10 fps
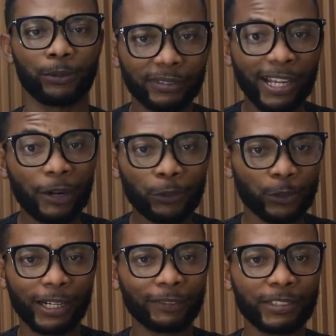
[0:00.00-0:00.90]
Now you
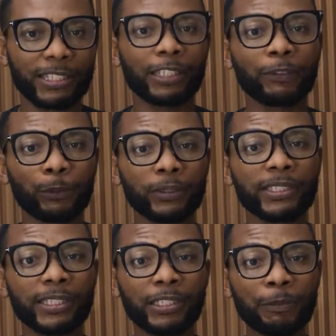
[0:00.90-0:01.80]
have it. If you want a
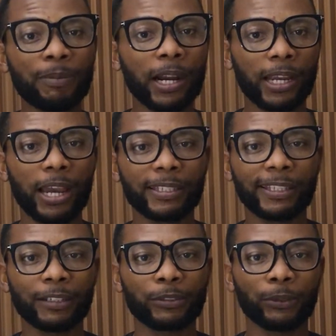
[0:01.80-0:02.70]
deeper
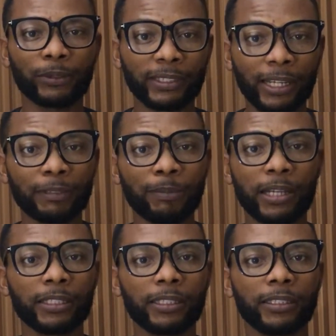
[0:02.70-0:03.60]
guidance on land
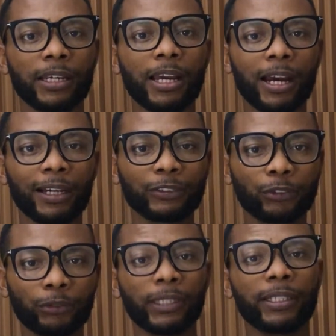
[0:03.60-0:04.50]
banking and
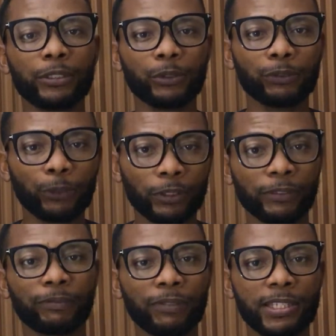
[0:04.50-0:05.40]
strategies for
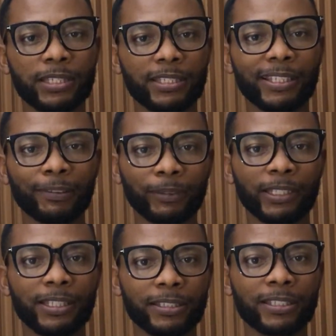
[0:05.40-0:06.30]
investing in real
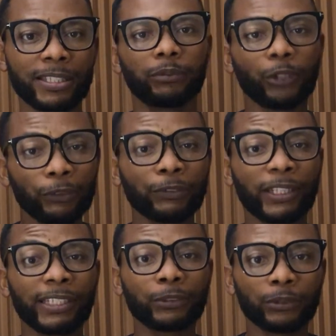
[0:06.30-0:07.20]
estate, don't
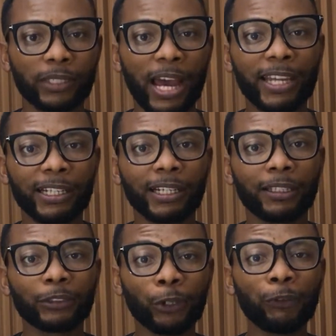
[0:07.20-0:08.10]
forget to like,
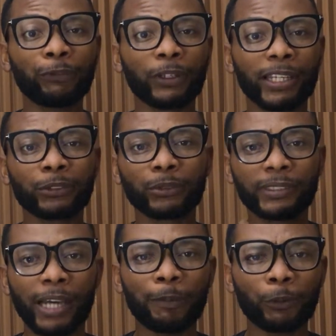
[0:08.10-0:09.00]
don't forget to
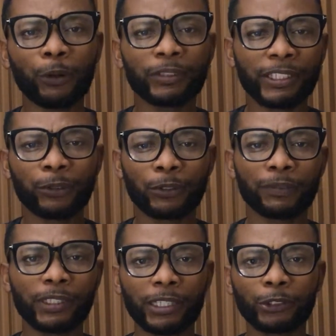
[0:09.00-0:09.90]
tap on the
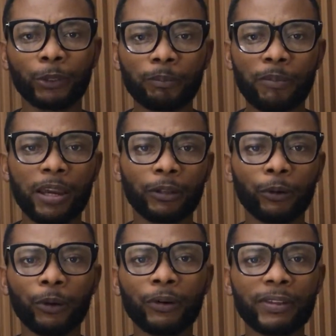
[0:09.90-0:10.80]
notification bell
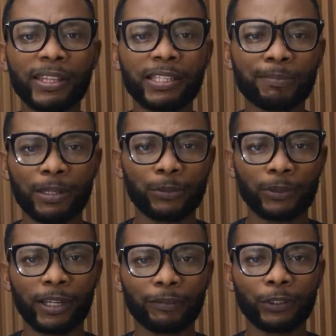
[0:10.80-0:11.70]
on this
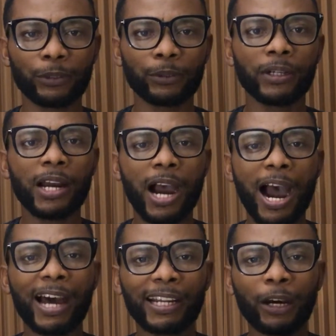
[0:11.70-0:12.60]
particular video,
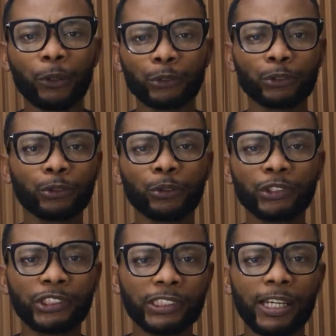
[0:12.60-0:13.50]
and also
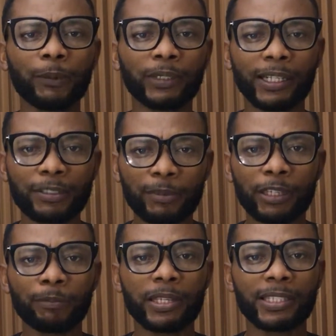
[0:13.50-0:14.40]
share with as many
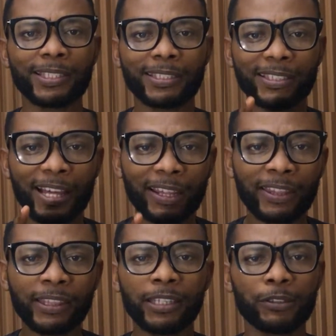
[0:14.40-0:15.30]
persons that
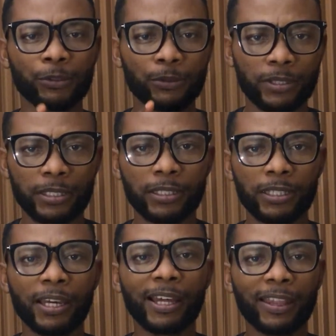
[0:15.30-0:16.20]
need to
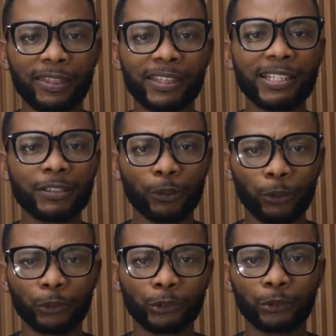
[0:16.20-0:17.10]
see this
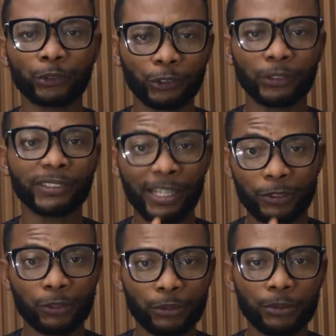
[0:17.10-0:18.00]
also, just
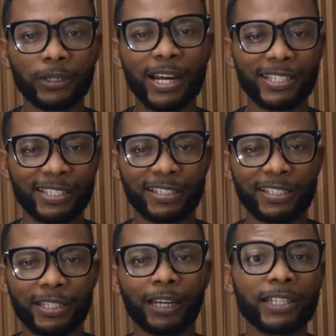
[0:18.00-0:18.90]
as you are
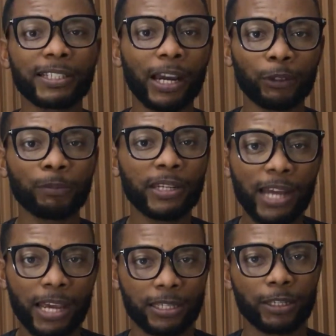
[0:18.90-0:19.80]
seeing it. I remain
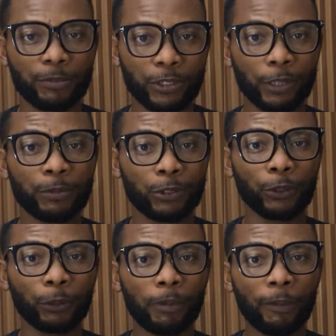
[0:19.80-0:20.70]
Aichems James, your
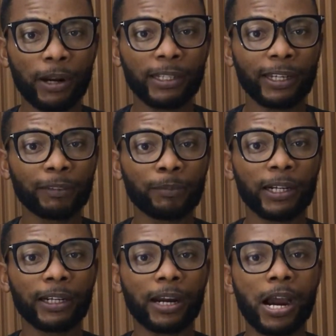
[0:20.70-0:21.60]
#1 land
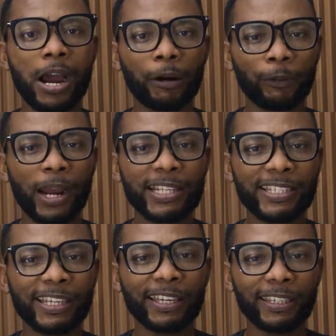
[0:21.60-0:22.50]
banker right
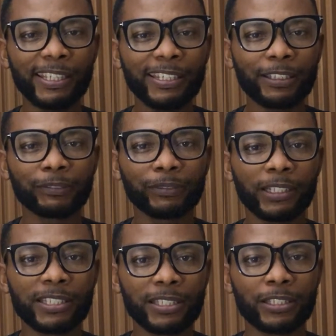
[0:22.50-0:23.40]
here in the very
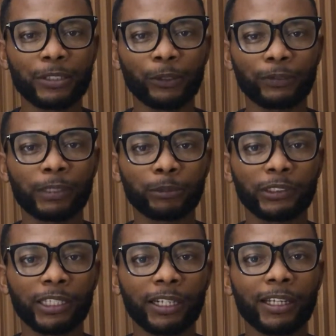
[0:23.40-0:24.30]
city of
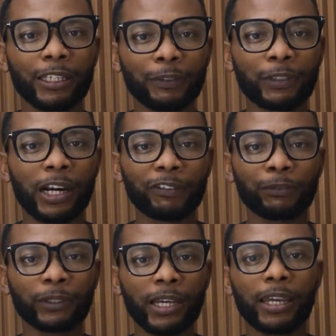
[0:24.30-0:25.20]
Abuja. If you have
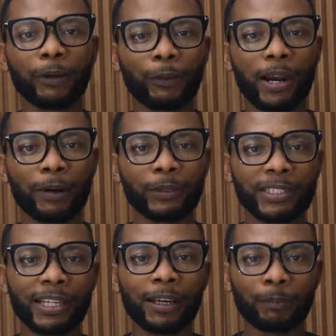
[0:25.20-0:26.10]
further inquiries,
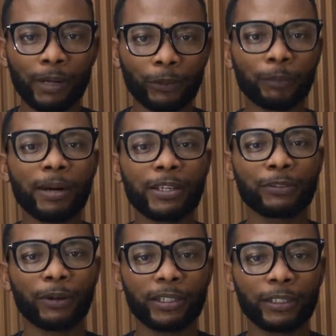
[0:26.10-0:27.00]
my number is
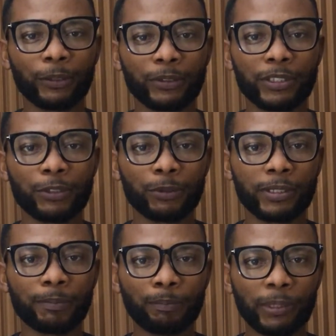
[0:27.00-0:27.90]
right there on the
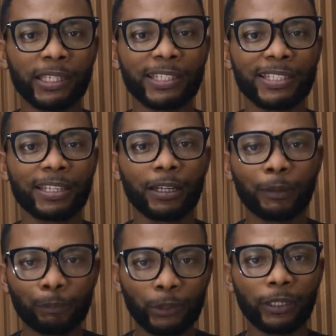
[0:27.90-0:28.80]
screen. Pick it,
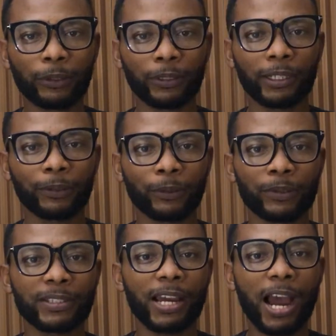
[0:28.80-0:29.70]
put a call
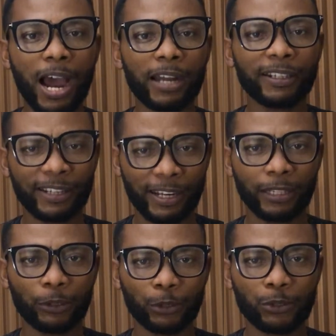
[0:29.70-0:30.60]
across, and
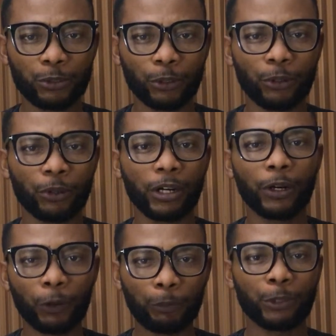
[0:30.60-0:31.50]
let us
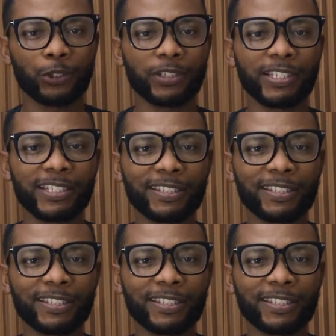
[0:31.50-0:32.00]
talk opportunities.